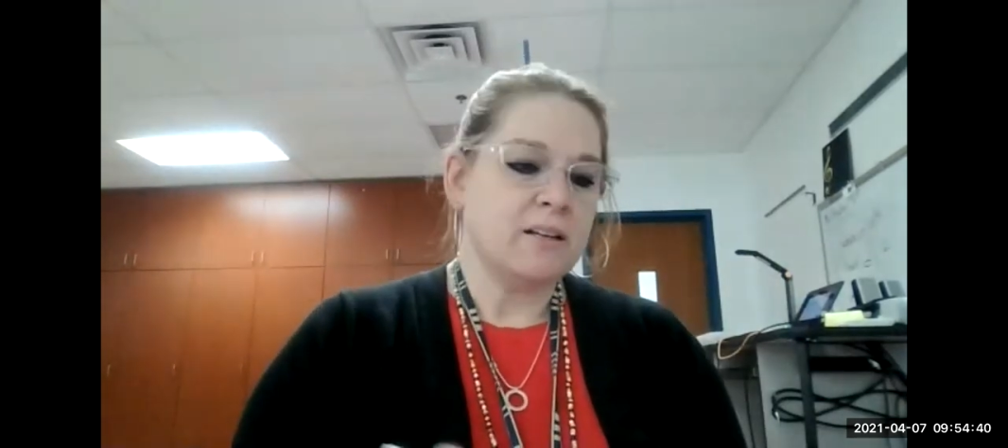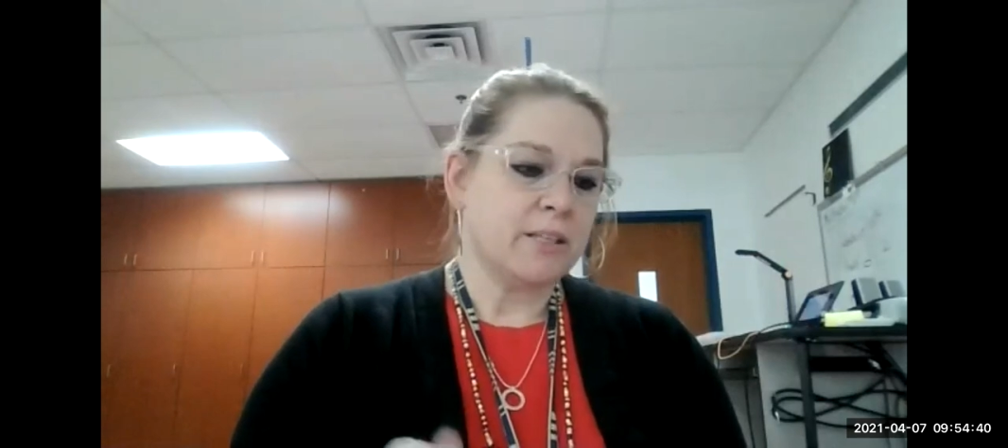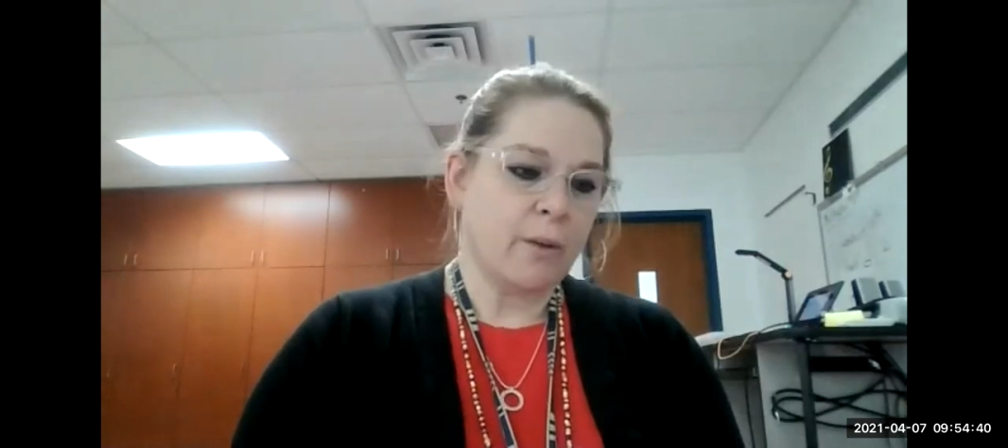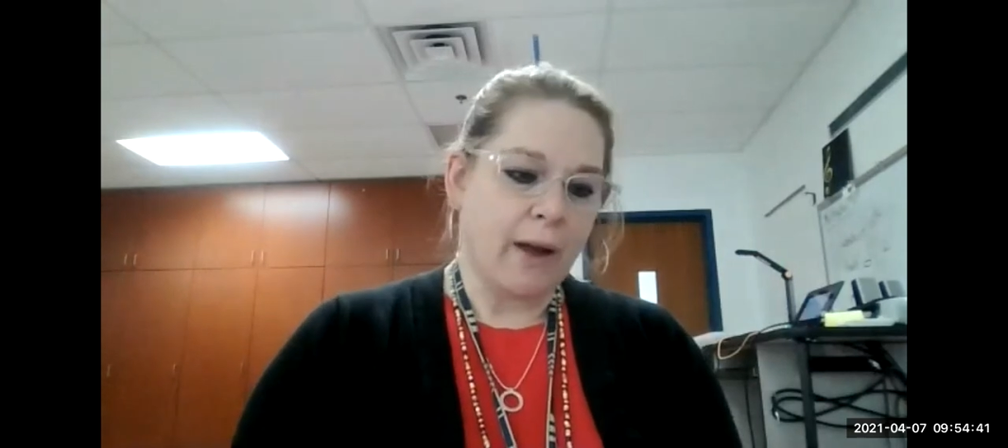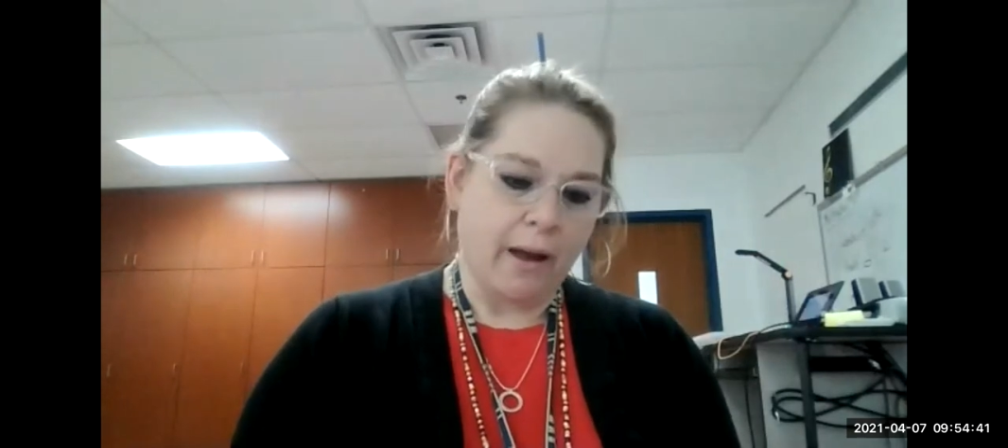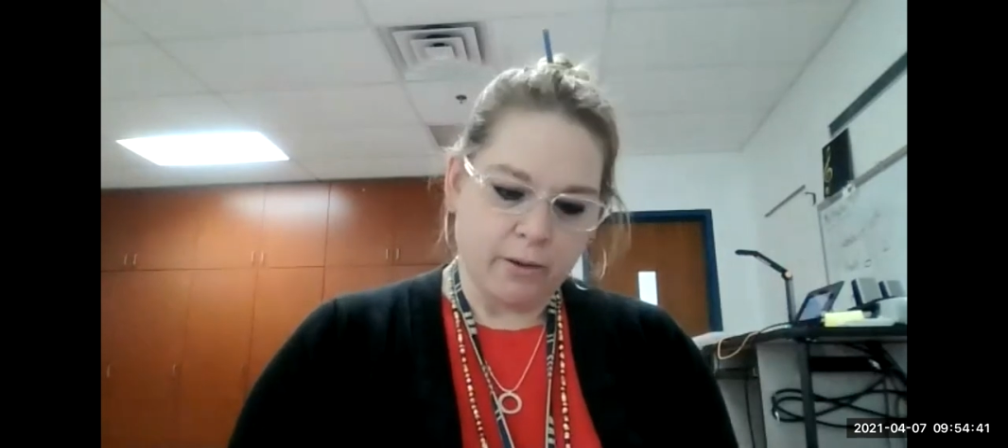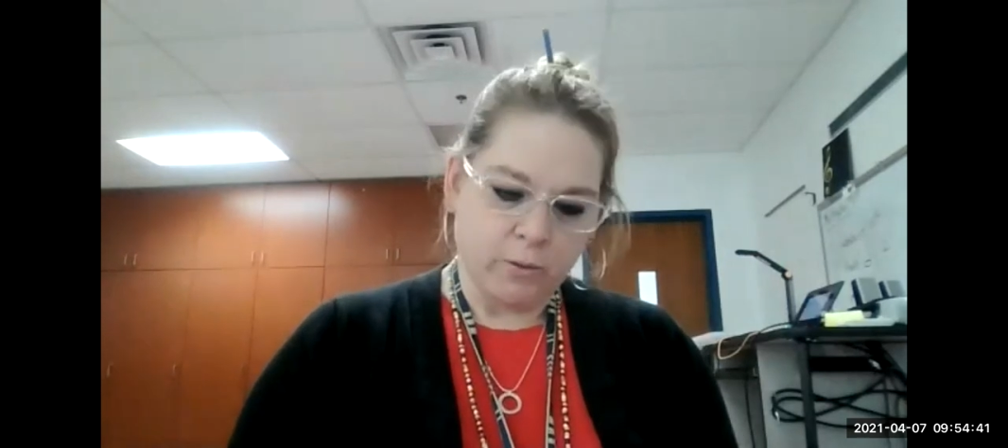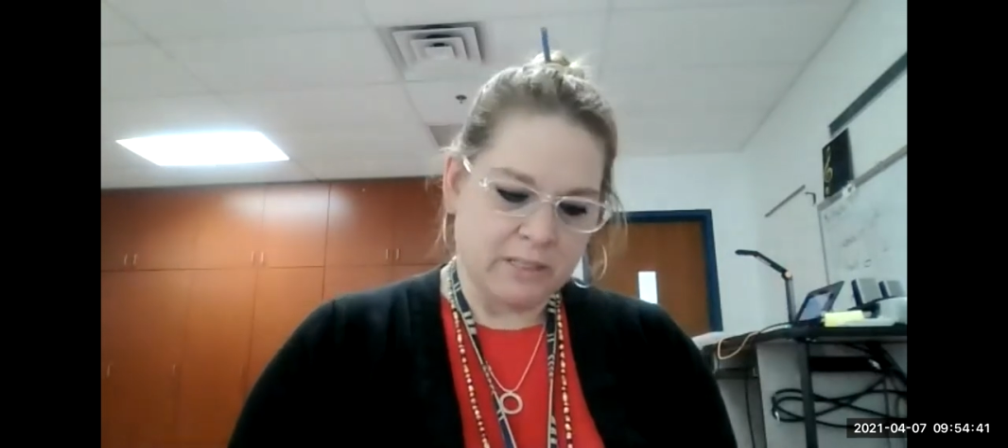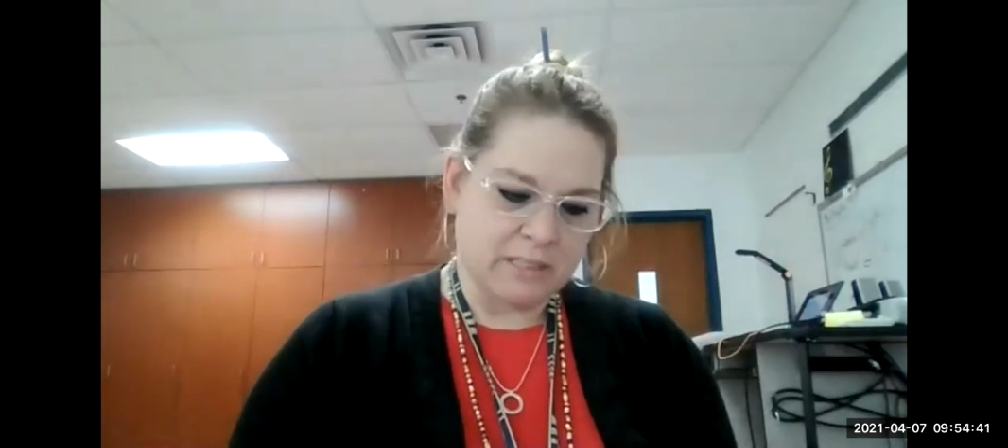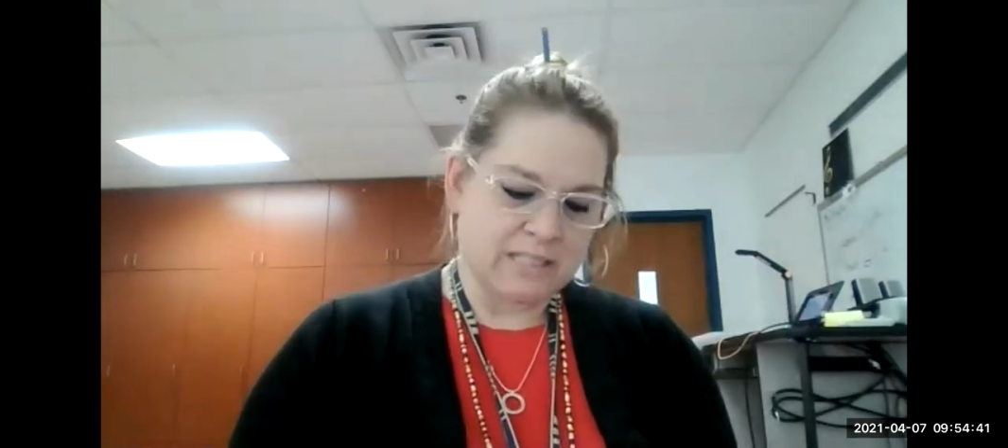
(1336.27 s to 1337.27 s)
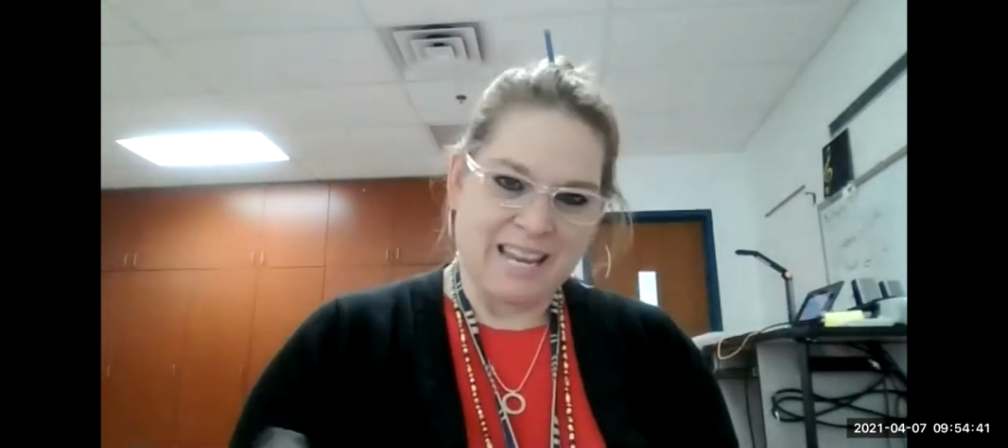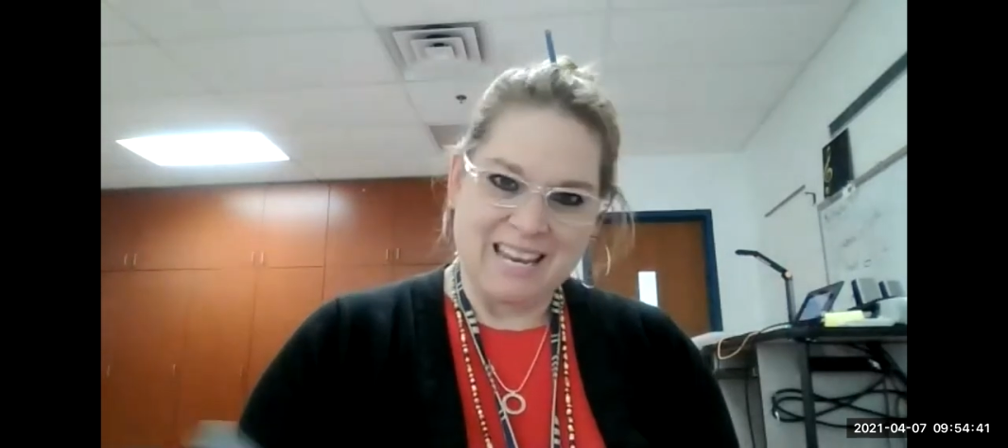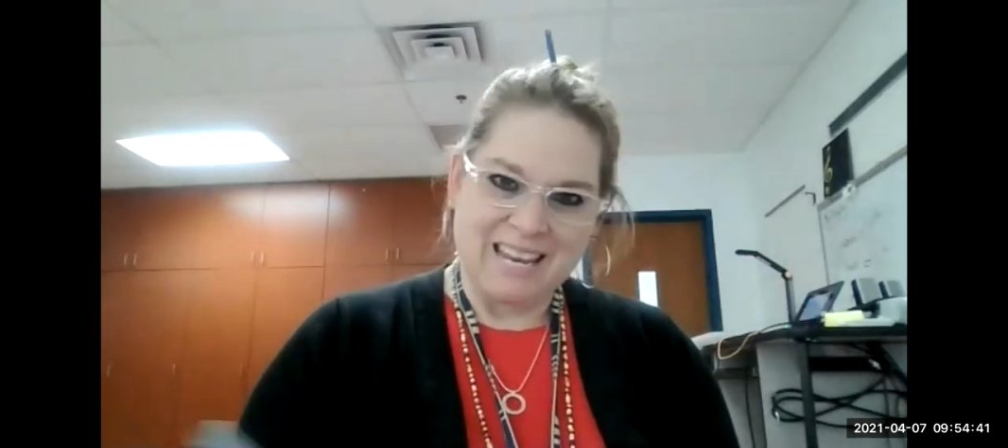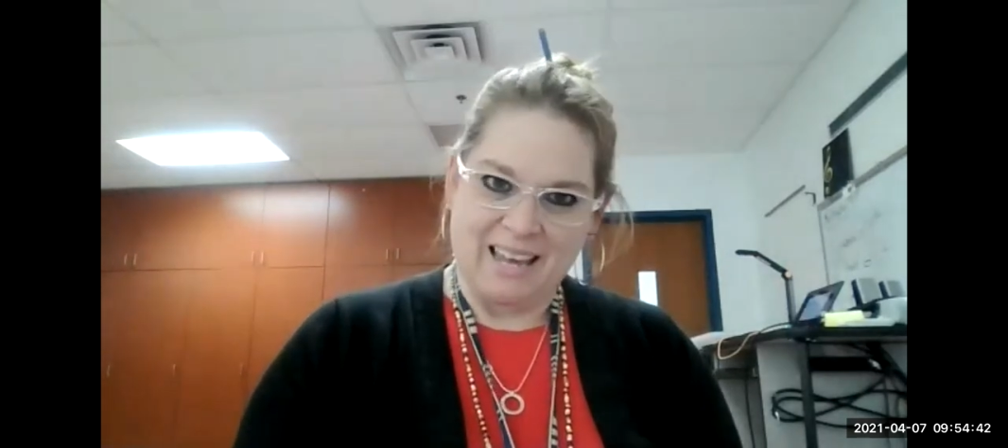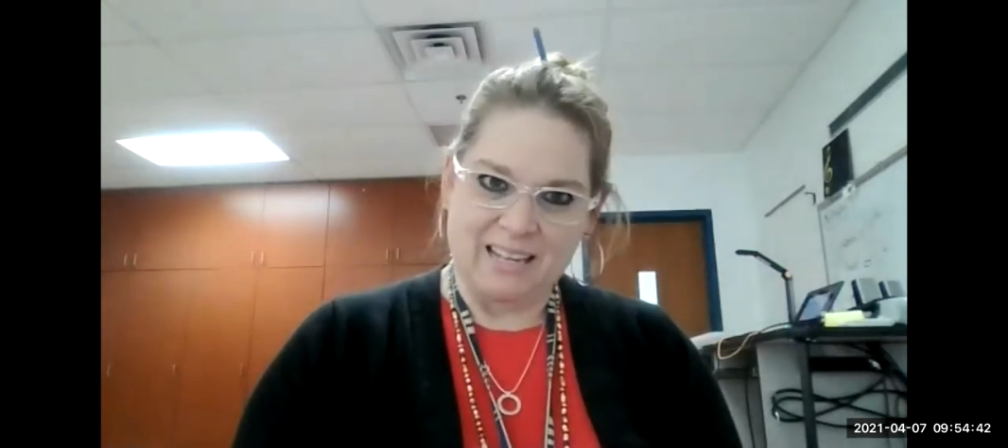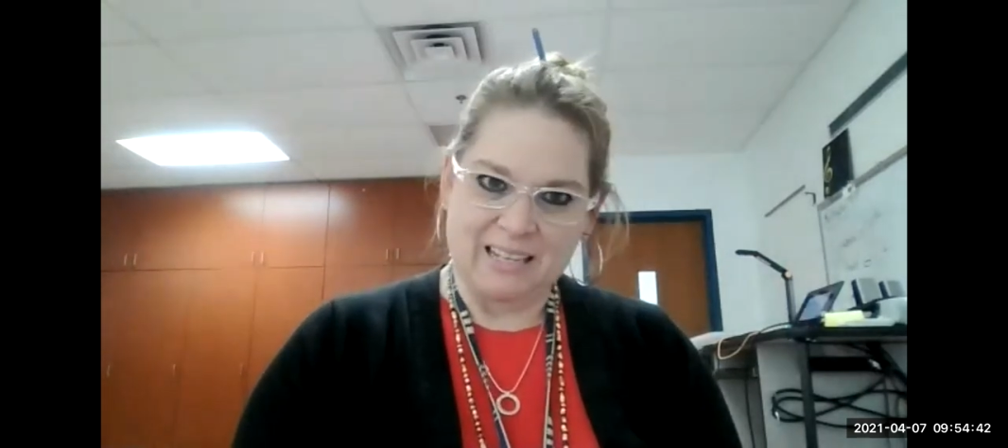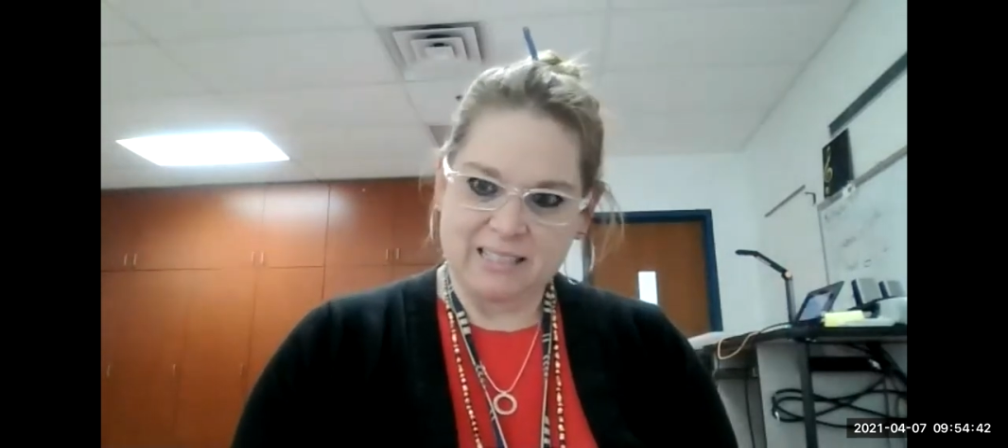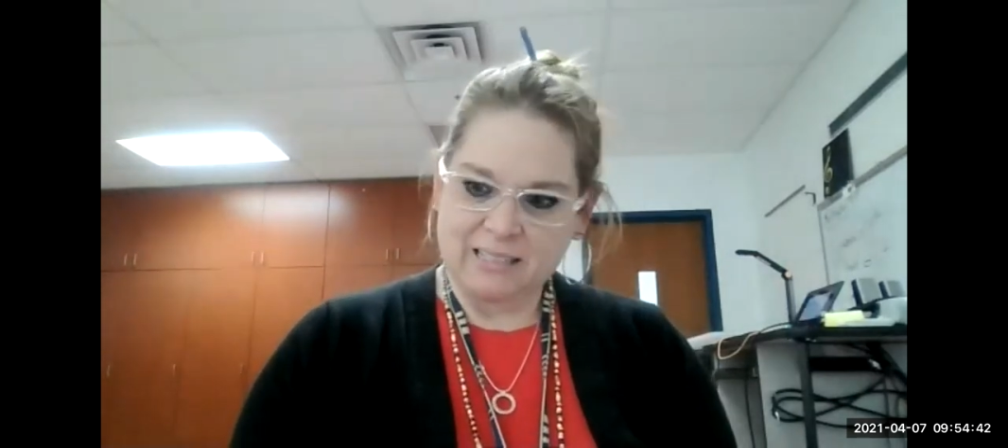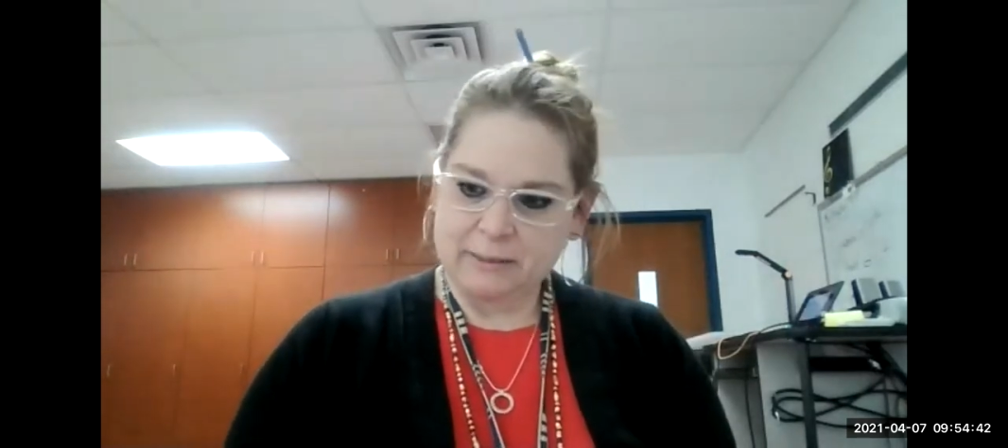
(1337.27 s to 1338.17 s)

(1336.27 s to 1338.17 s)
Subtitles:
So how can we say that?